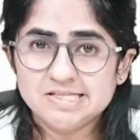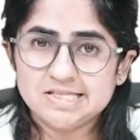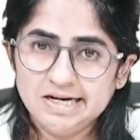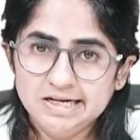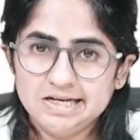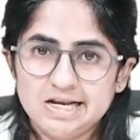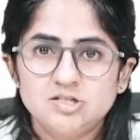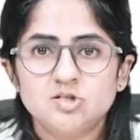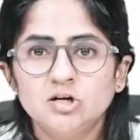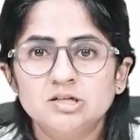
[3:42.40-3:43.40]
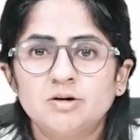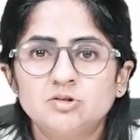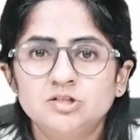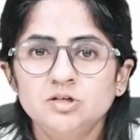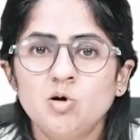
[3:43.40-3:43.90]
said, let's talk
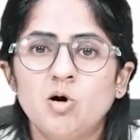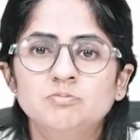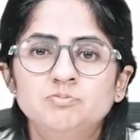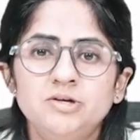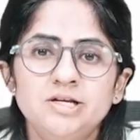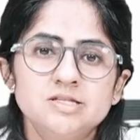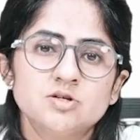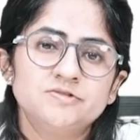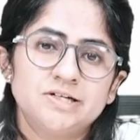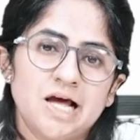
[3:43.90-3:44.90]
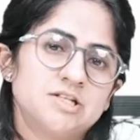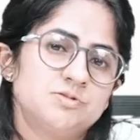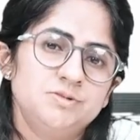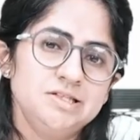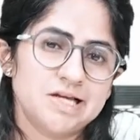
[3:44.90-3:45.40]
about the components of
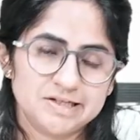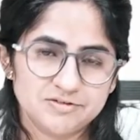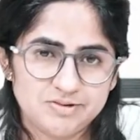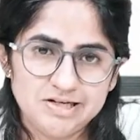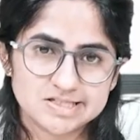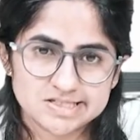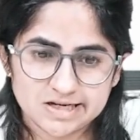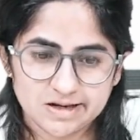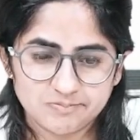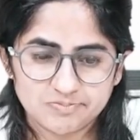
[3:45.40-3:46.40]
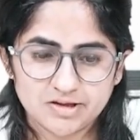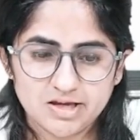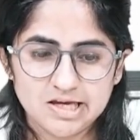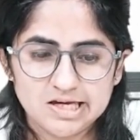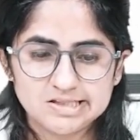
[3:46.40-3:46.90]
attachment that have been described.
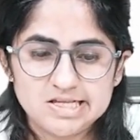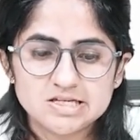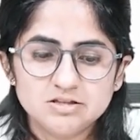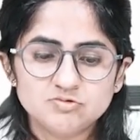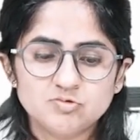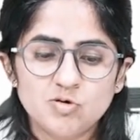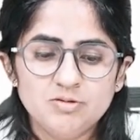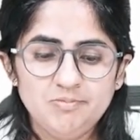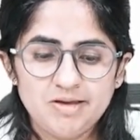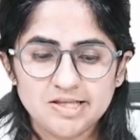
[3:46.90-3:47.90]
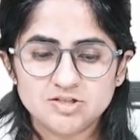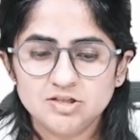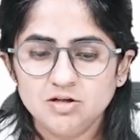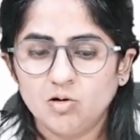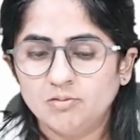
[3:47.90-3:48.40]
These are the four
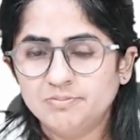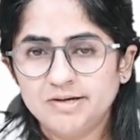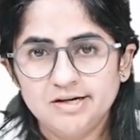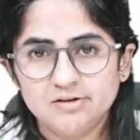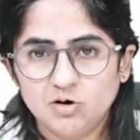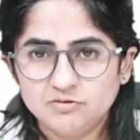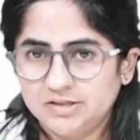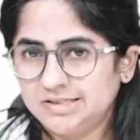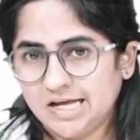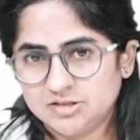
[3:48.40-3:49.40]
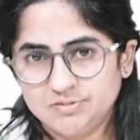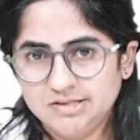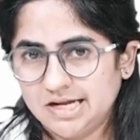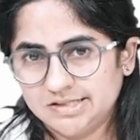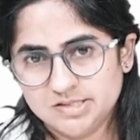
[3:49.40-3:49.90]
major components of
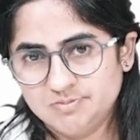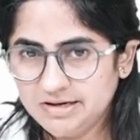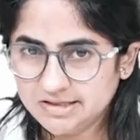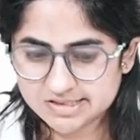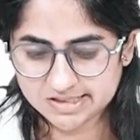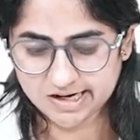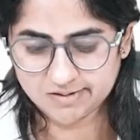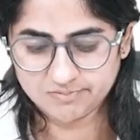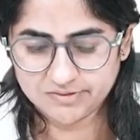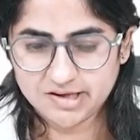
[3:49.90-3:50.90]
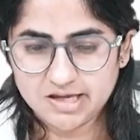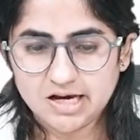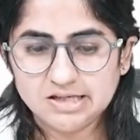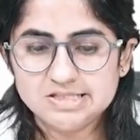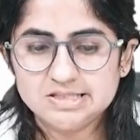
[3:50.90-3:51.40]
attachment that has been described.
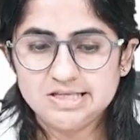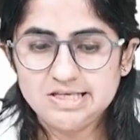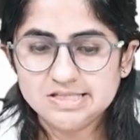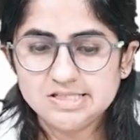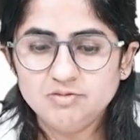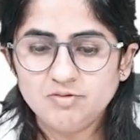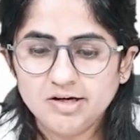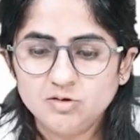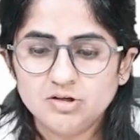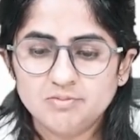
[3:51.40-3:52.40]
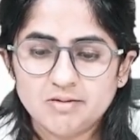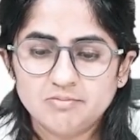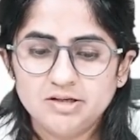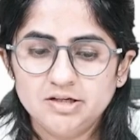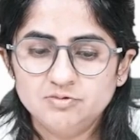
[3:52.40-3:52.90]
A easy way to
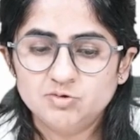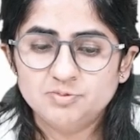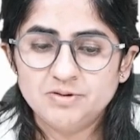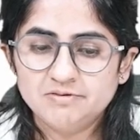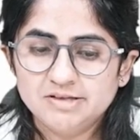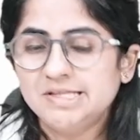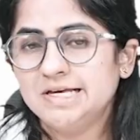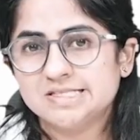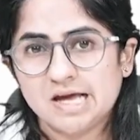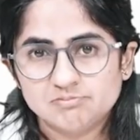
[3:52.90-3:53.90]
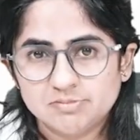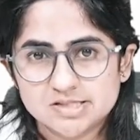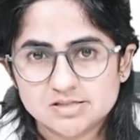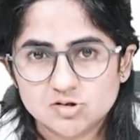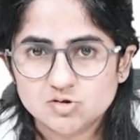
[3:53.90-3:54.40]
remember it would be with
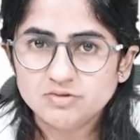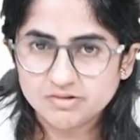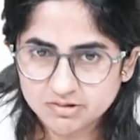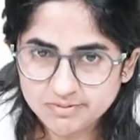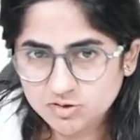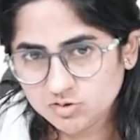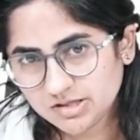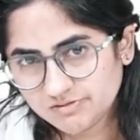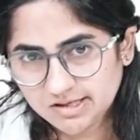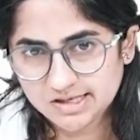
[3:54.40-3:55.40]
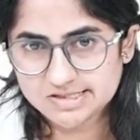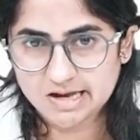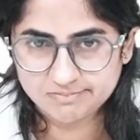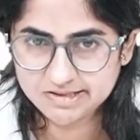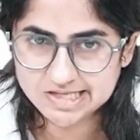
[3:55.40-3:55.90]
examples. So, we will be giving
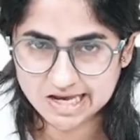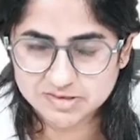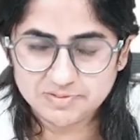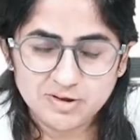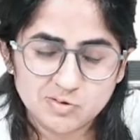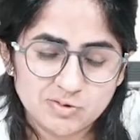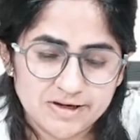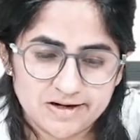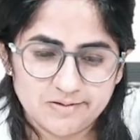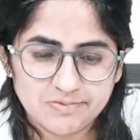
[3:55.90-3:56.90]
examples as we go ahead.